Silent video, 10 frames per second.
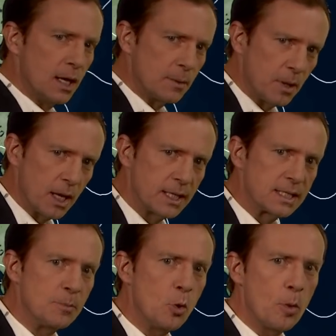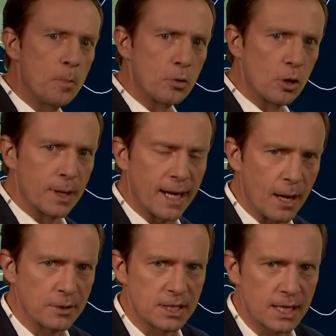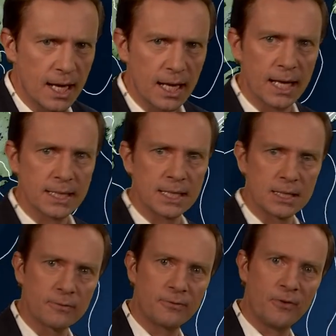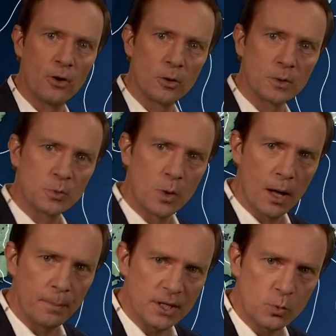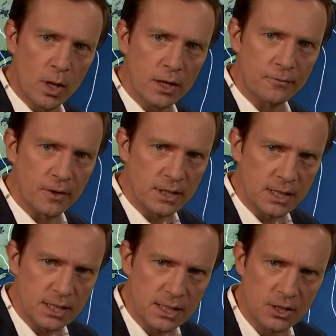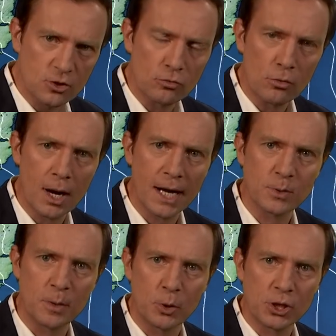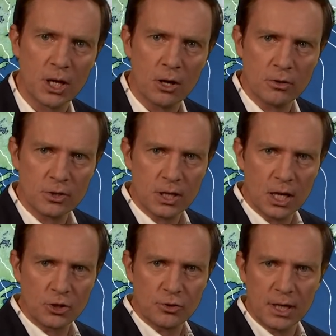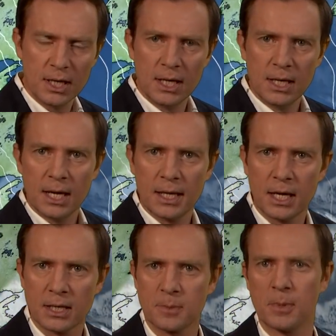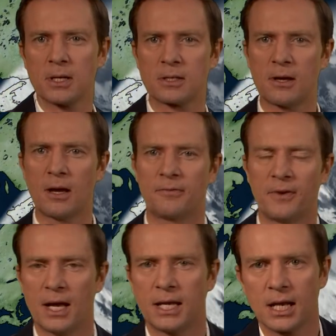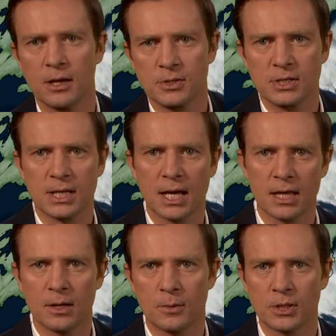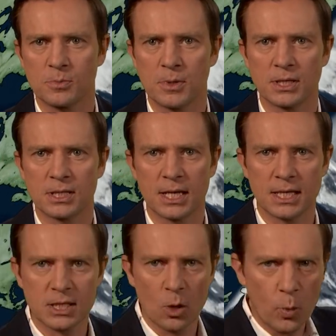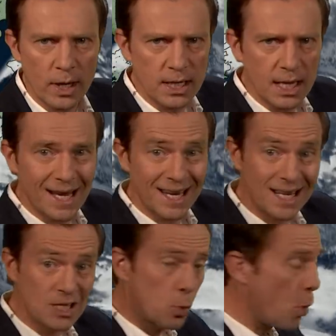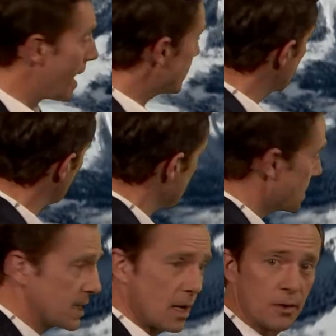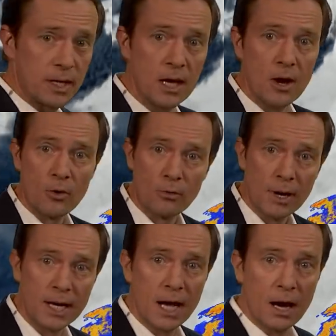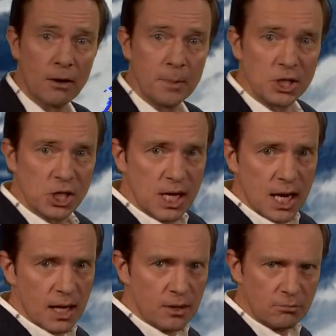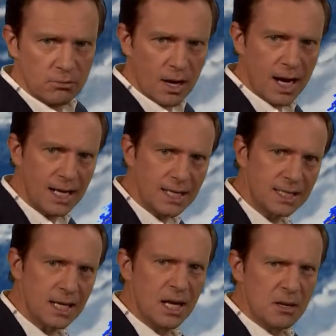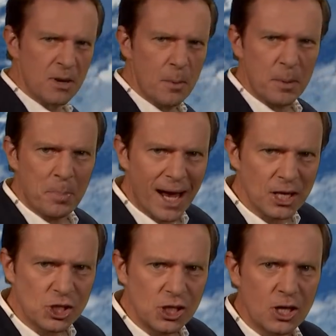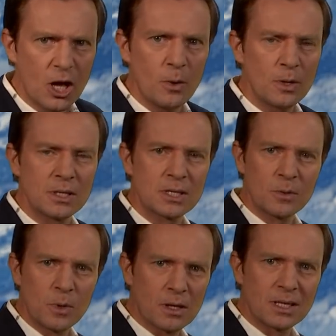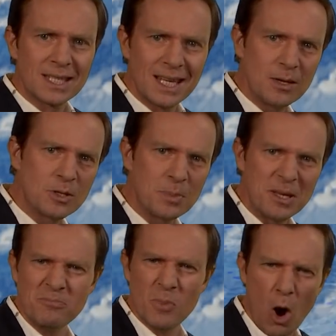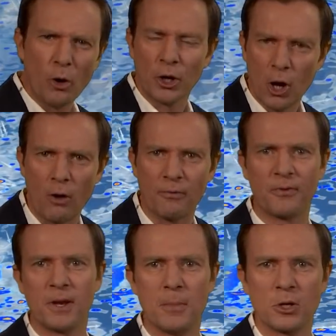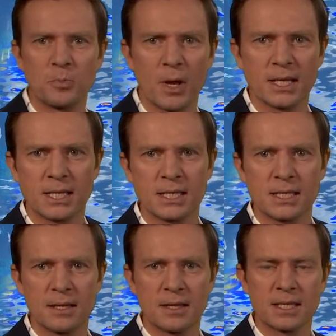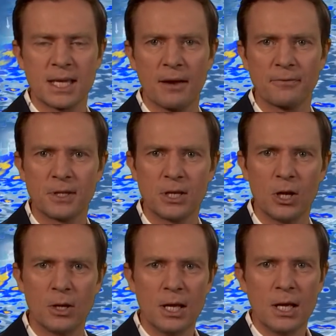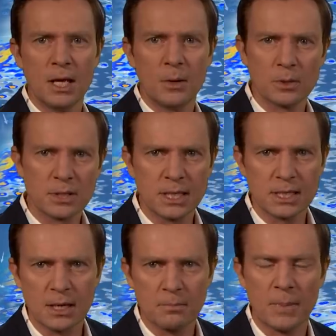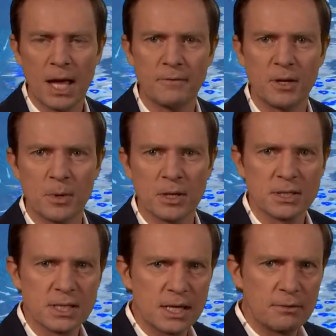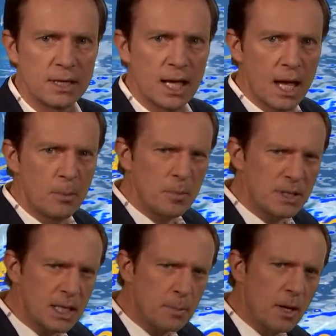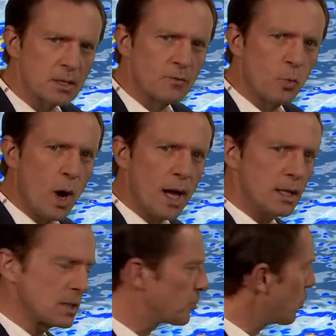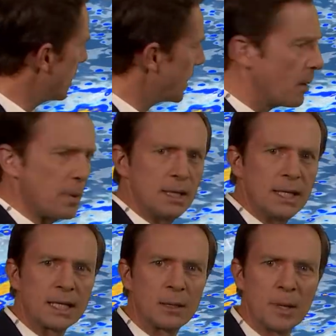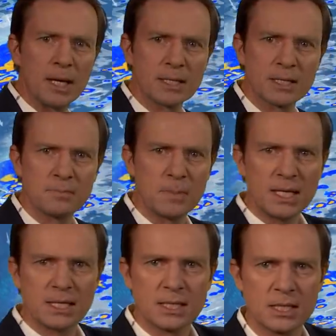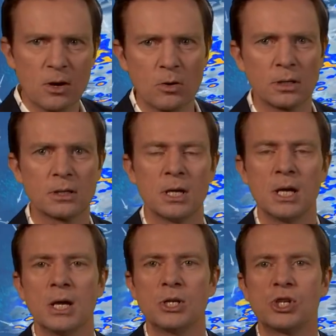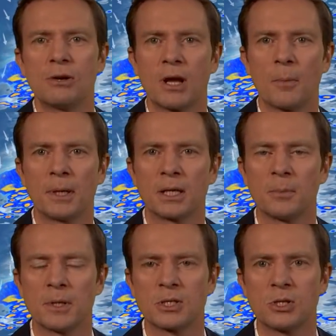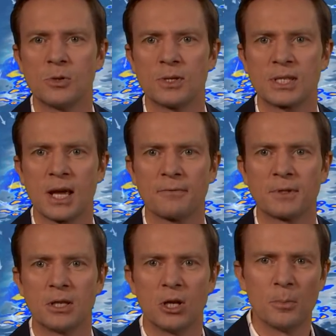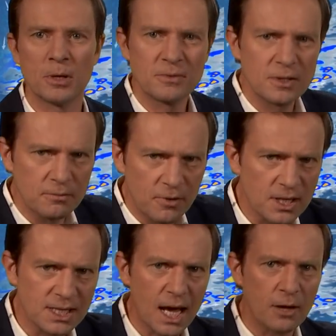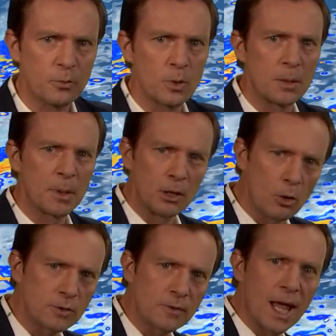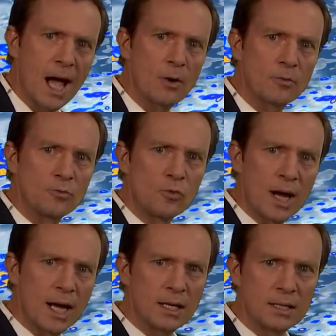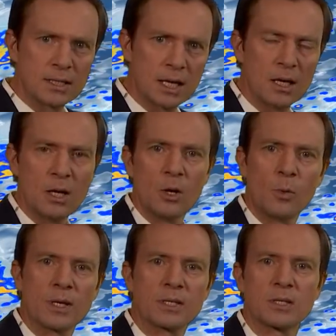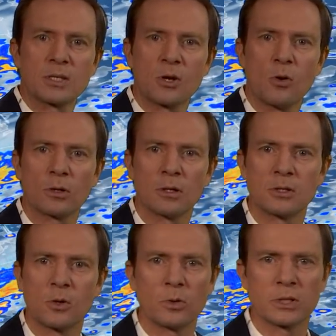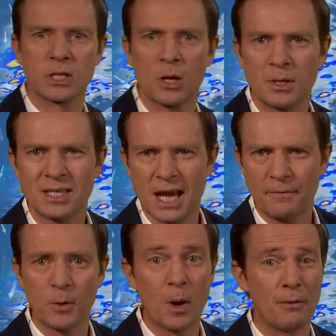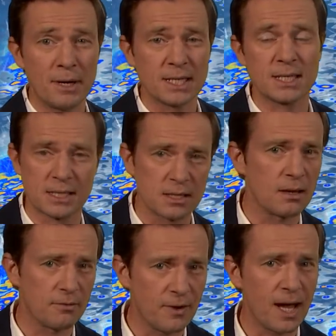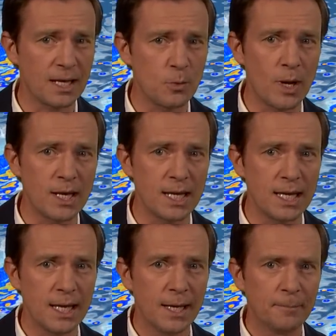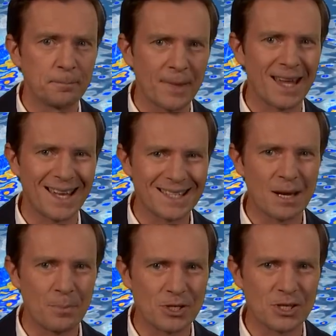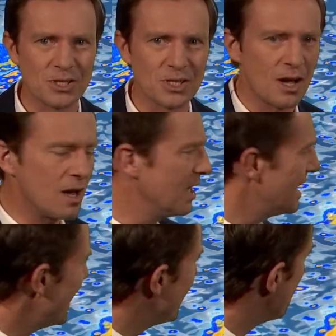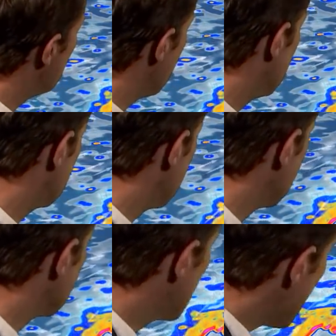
uh, plenty more brewing out in the Atlantic to follow as well. This weather front is gradually pushing across the country and the isobars are fairly close together, which means it is windy and it is wet, as we can see on the radar image here. The rain is a bit patchy, though, and it will continue to be on and off in most places this afternoon. We'll see some heavier bursts here and there there, but particularly parts of Wales brightening up a little bit, eastern Scotland cheering up a little bit too this afternoon. But further south, we'll keep a lot of cloud and rain, and uh, western Scotland also. And everywhere it is uh, fairly windy and temperatures are in the mid-teens.